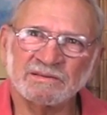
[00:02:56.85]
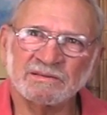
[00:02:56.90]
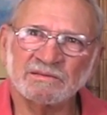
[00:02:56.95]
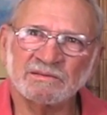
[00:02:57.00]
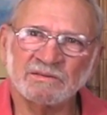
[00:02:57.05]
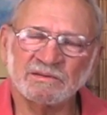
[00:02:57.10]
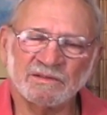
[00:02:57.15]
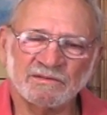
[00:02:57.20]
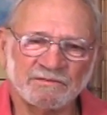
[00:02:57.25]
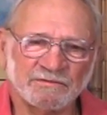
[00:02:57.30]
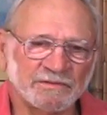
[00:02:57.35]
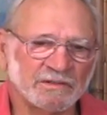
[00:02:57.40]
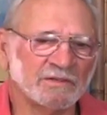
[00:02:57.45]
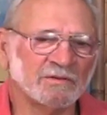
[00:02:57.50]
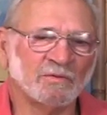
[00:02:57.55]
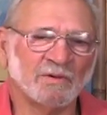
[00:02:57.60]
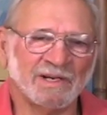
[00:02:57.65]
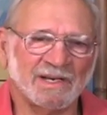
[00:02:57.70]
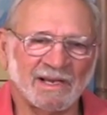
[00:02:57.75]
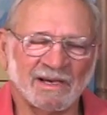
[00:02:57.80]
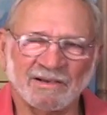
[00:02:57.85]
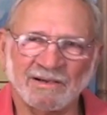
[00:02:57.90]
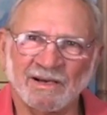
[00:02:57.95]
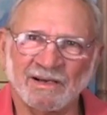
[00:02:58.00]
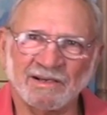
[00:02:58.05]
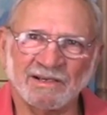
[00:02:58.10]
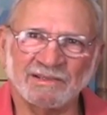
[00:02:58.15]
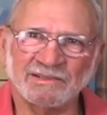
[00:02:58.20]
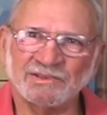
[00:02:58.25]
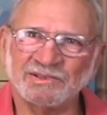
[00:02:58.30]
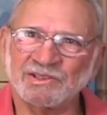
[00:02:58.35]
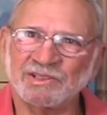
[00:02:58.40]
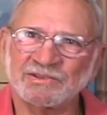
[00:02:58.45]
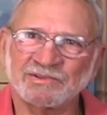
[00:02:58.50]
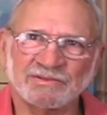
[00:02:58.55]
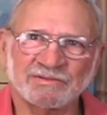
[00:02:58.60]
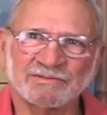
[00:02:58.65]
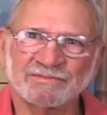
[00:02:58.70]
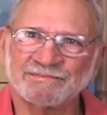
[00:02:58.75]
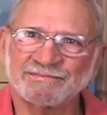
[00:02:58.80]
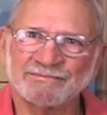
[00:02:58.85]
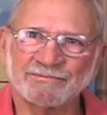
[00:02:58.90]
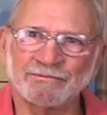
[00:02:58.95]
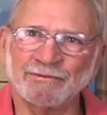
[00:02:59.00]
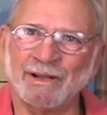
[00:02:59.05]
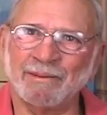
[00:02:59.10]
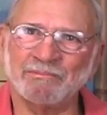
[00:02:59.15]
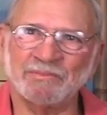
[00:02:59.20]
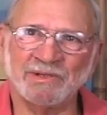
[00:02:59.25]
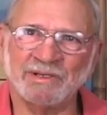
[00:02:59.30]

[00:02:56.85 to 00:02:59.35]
Well, Phil went out on it and just ripped.